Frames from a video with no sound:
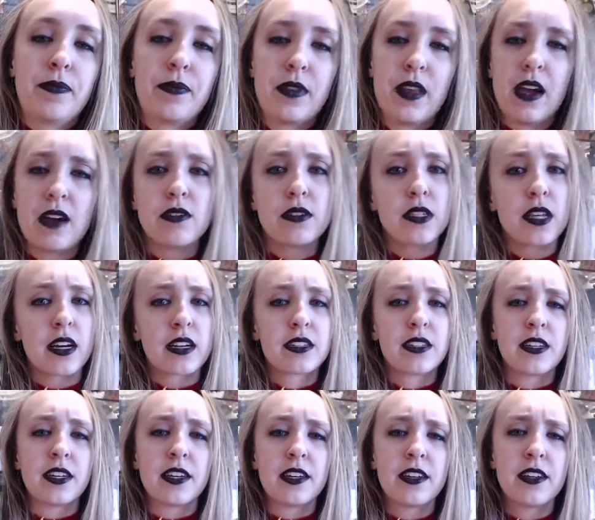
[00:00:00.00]
I was
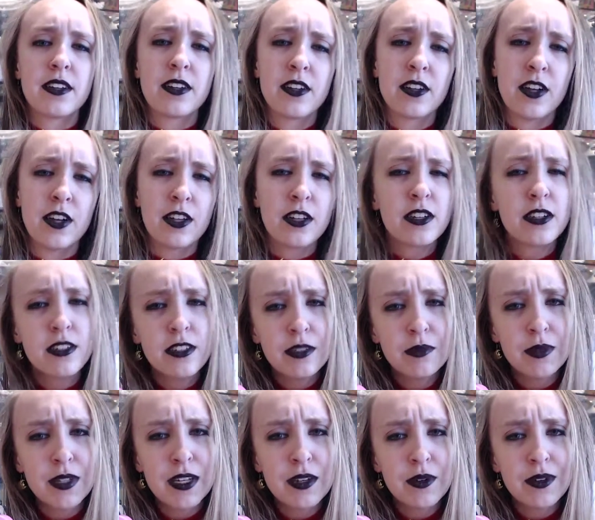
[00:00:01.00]
actually a little
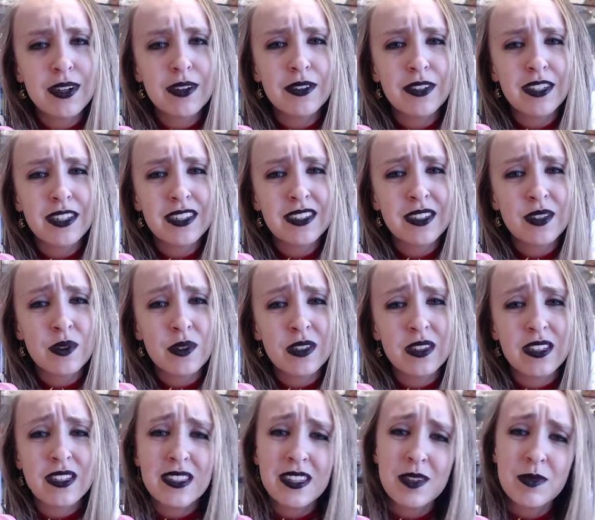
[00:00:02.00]
upset when I realized they weren't
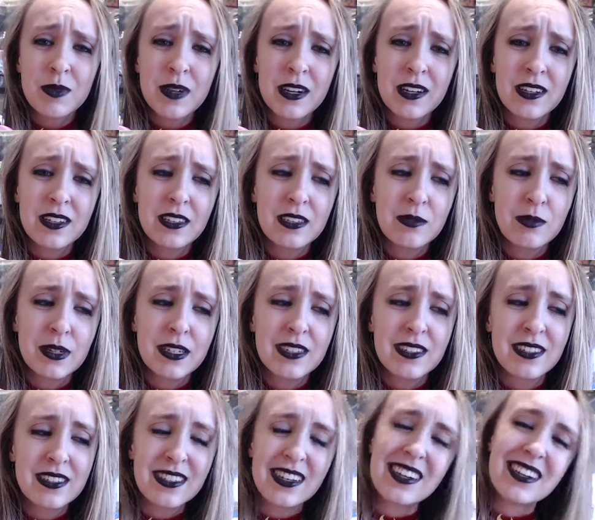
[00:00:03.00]
the same color
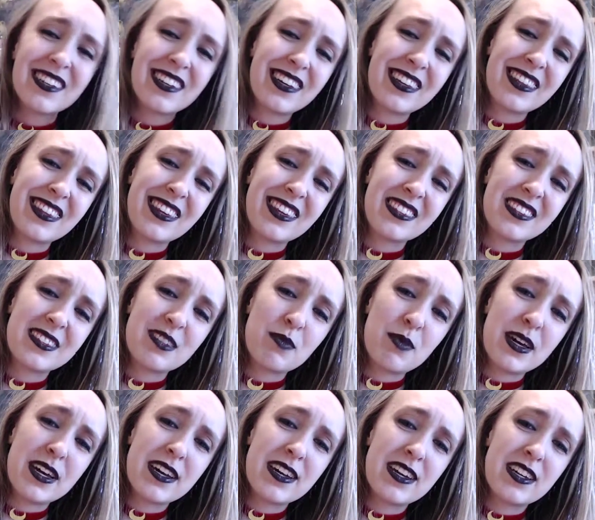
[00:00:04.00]
because I like things to
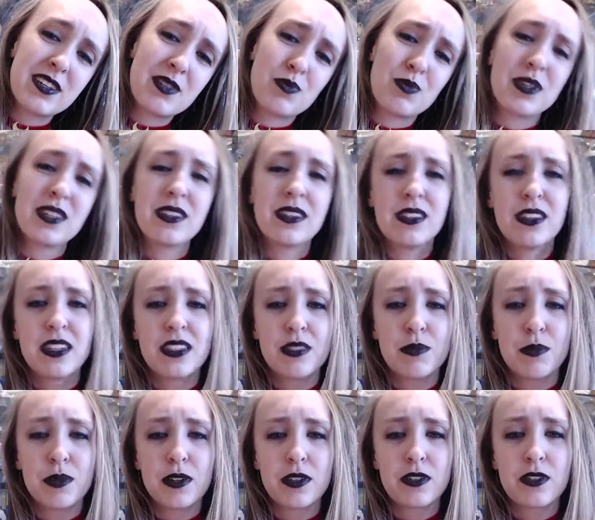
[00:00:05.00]
match, but that's a
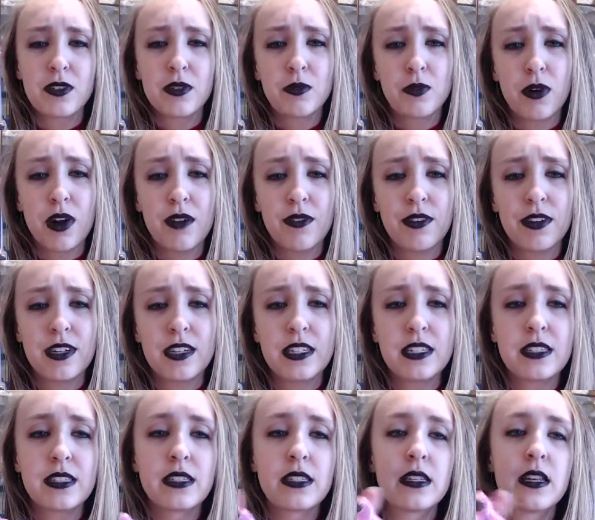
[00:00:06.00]
personal
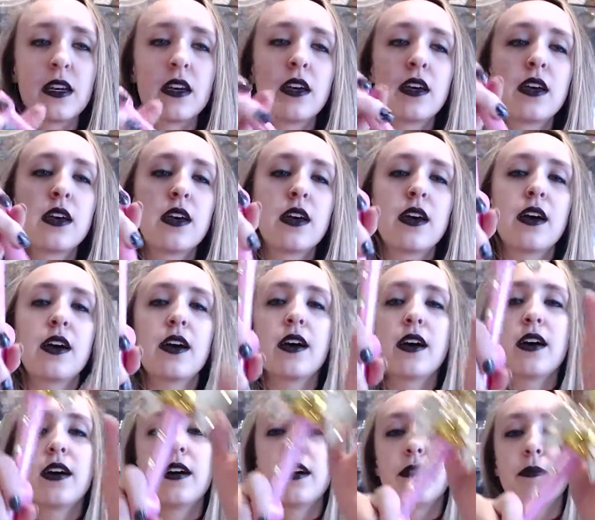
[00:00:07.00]
preference.
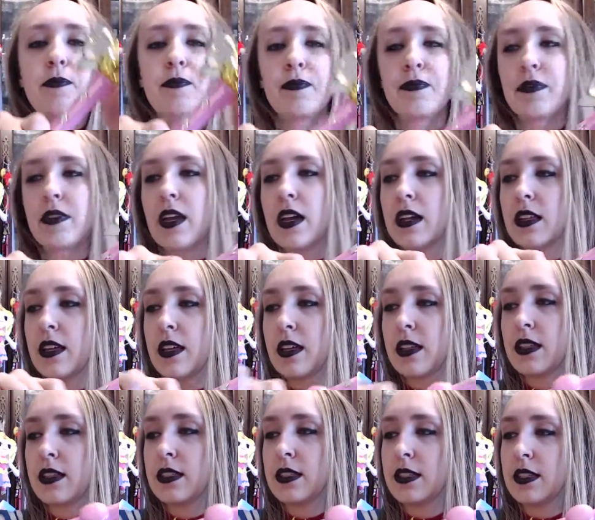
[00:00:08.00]
And then
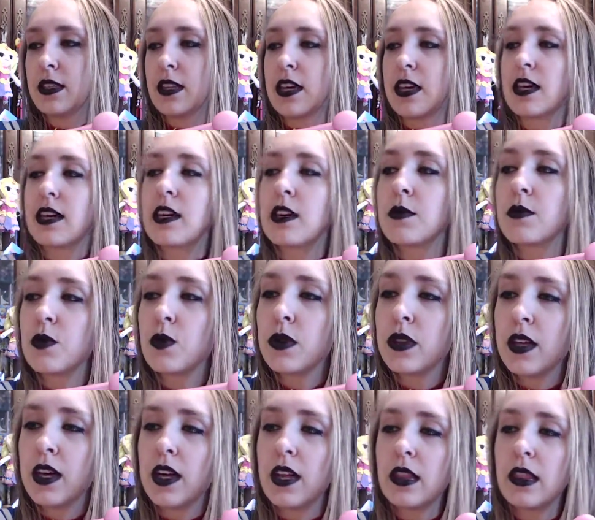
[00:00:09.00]
this thing comes with
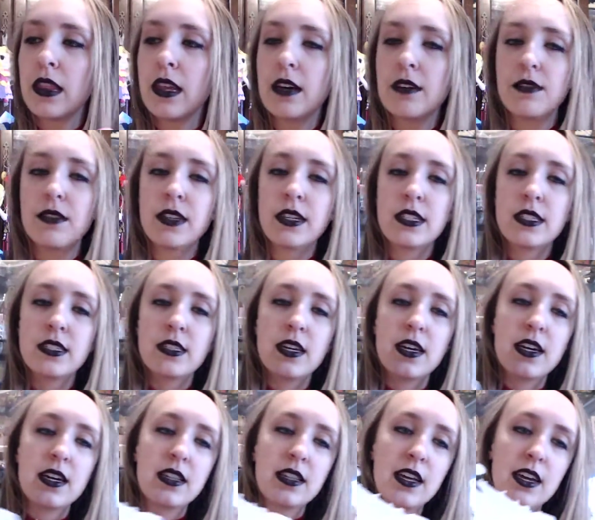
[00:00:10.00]
a lovely
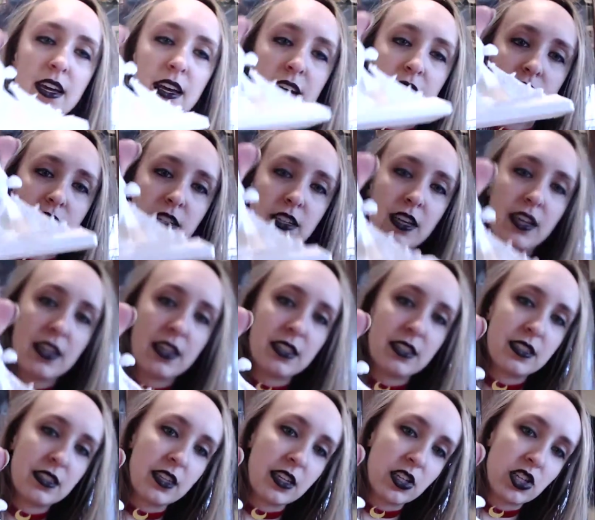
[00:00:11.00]
stand that actually
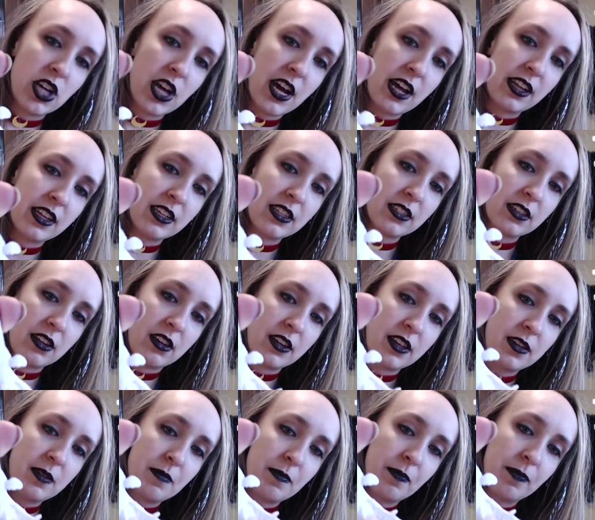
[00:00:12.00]
has the chalice on it.